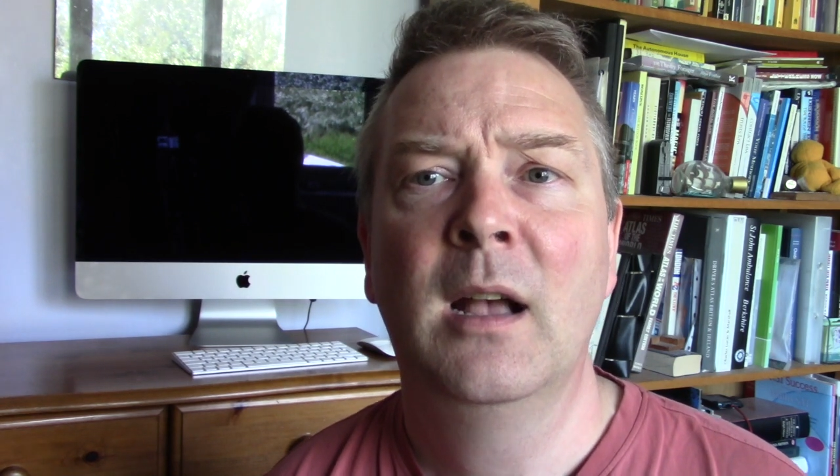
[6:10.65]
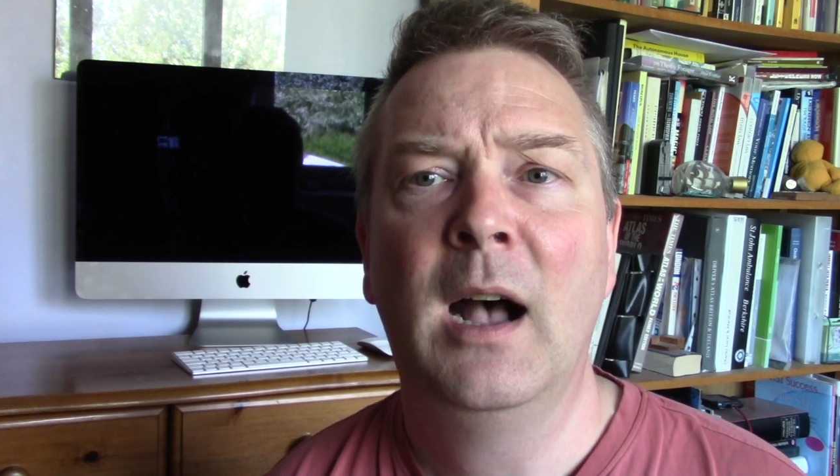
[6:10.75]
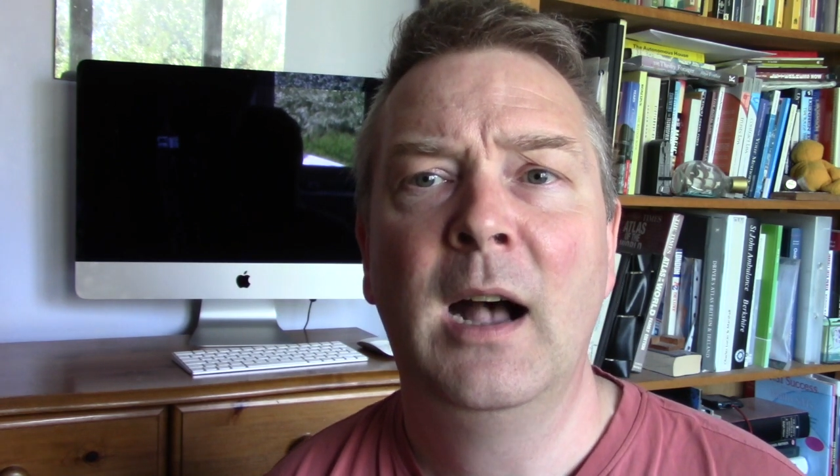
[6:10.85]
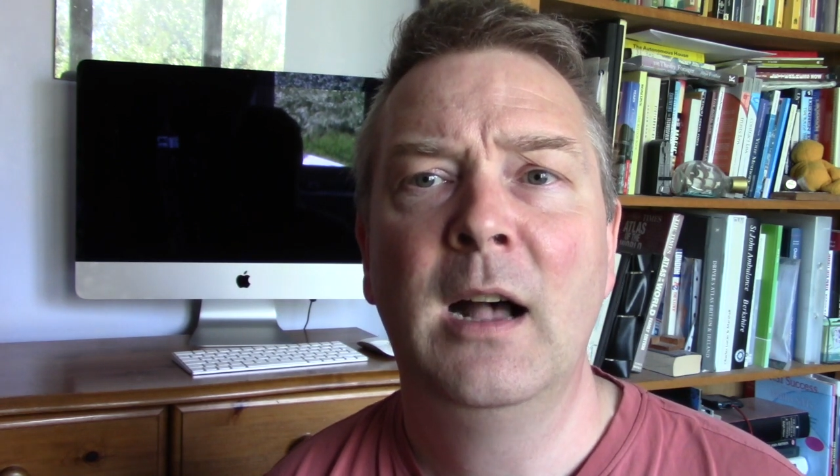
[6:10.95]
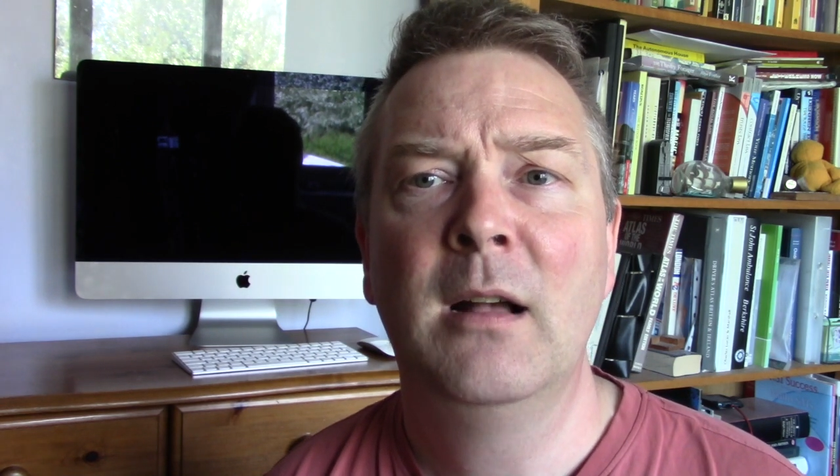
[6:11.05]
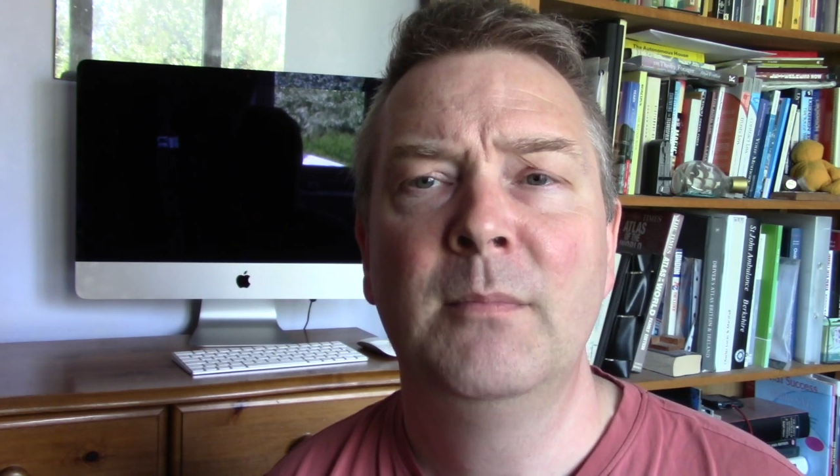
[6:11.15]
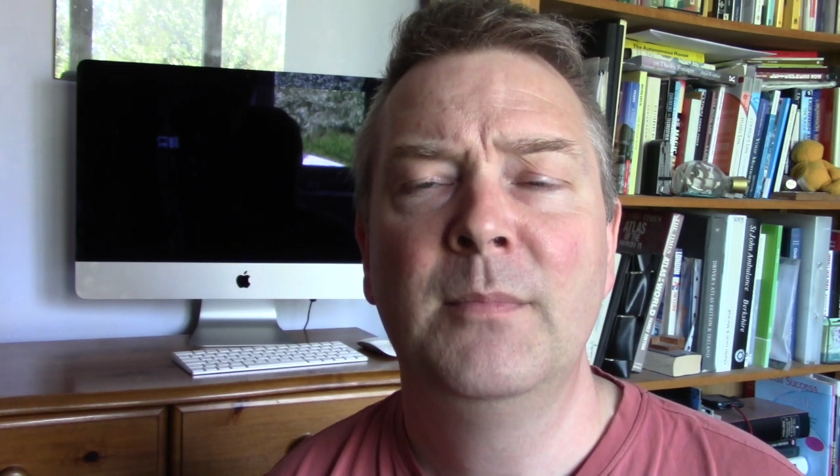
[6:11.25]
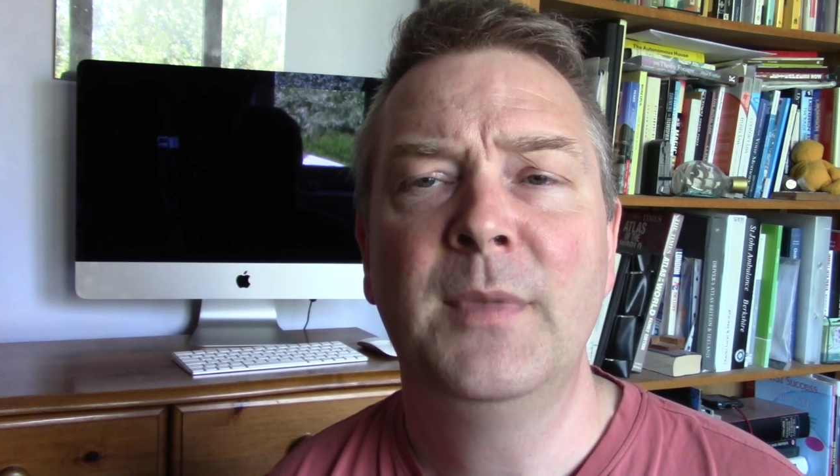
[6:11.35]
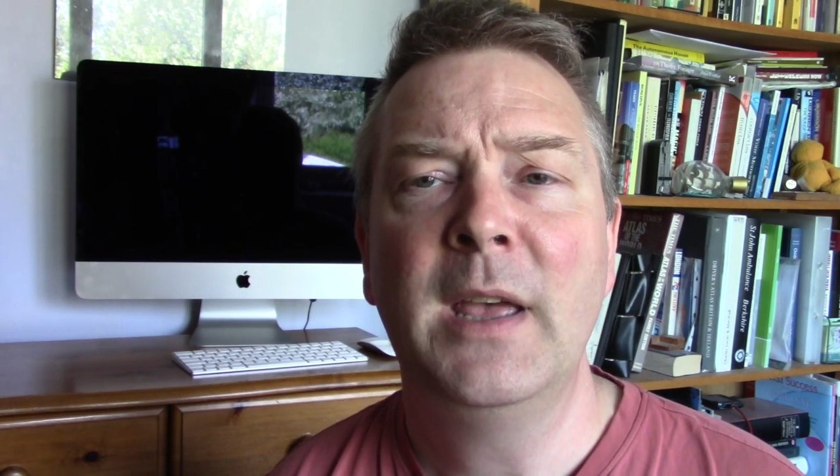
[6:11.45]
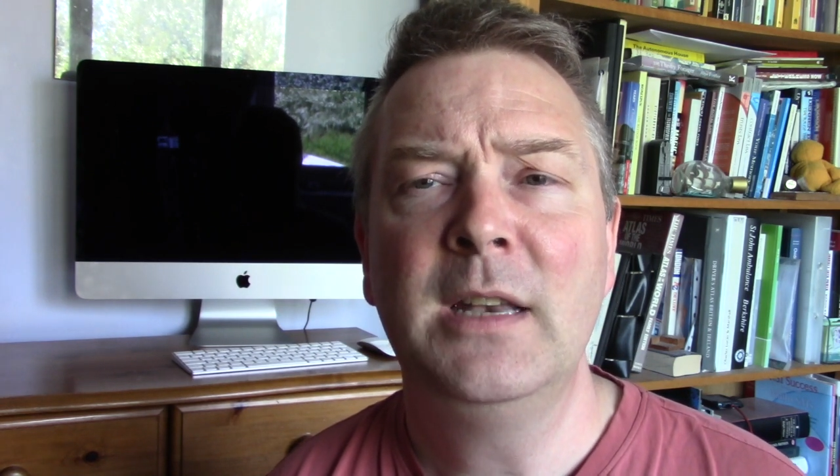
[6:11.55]

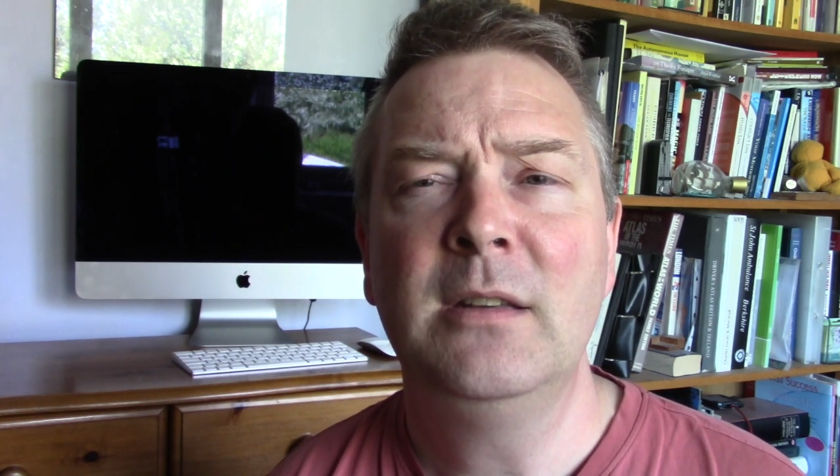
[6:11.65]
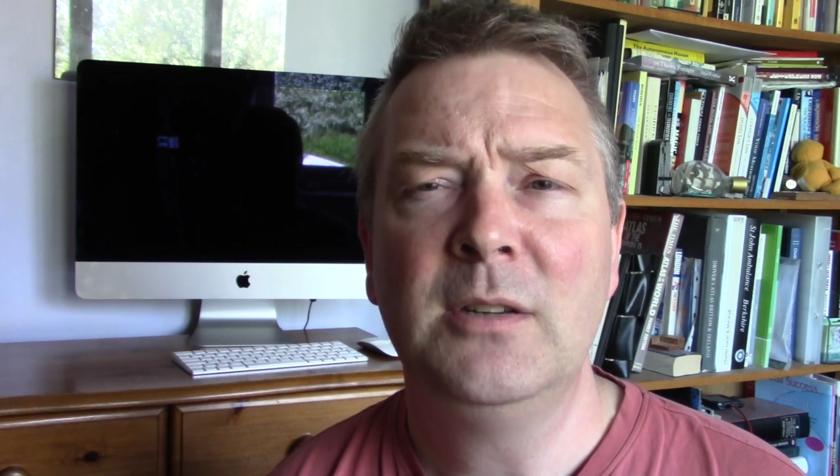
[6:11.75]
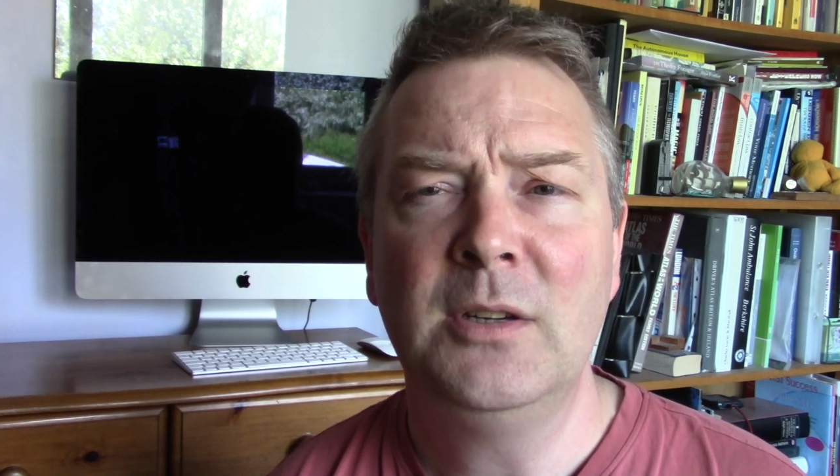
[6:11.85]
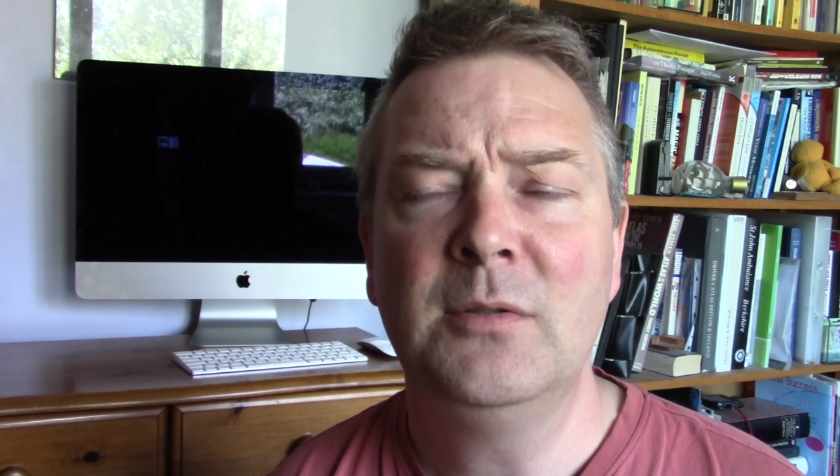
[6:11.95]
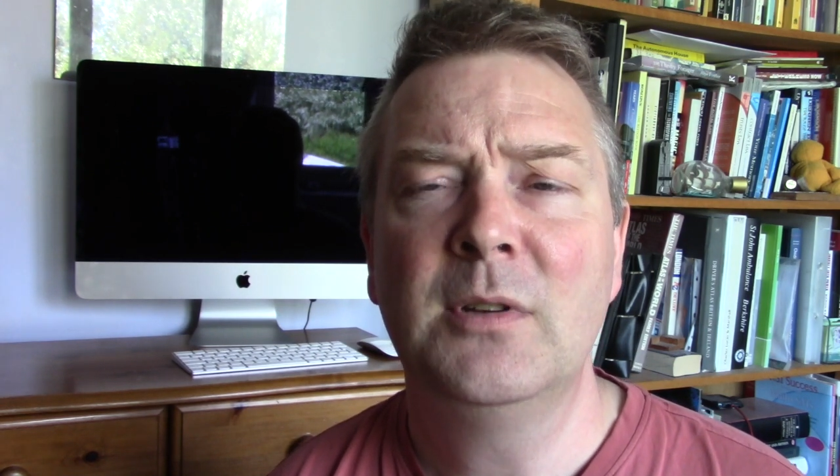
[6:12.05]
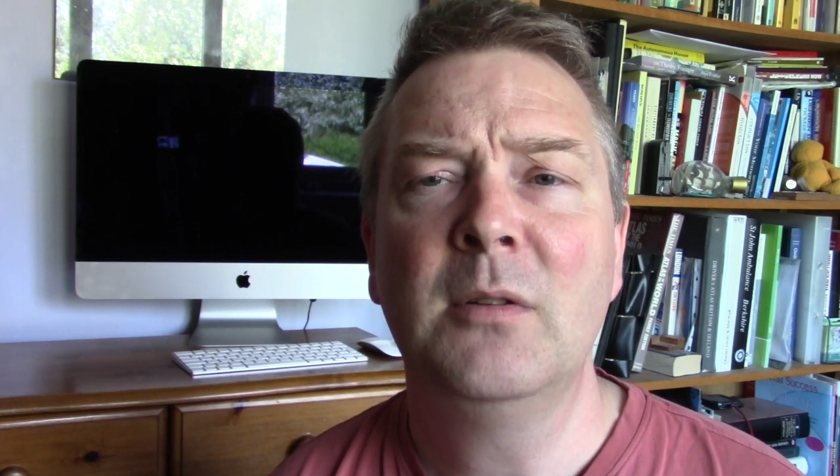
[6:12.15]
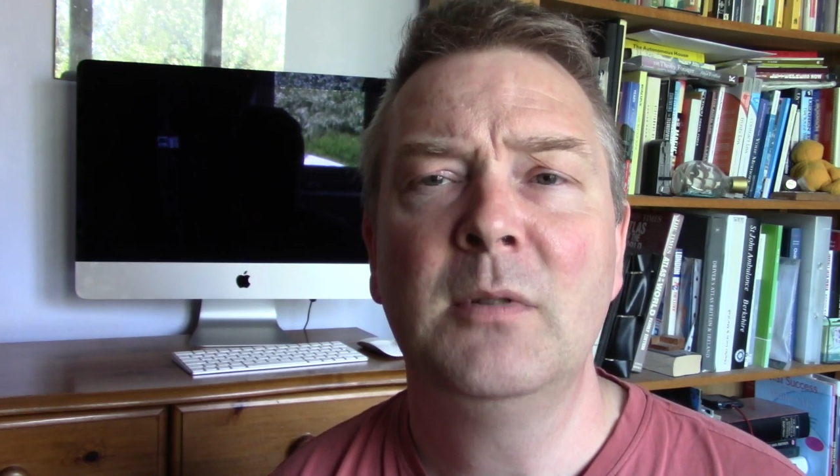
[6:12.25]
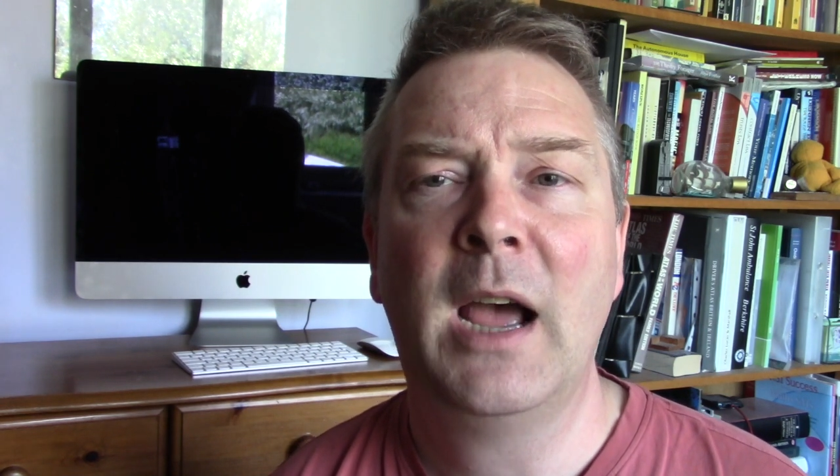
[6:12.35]
then you don't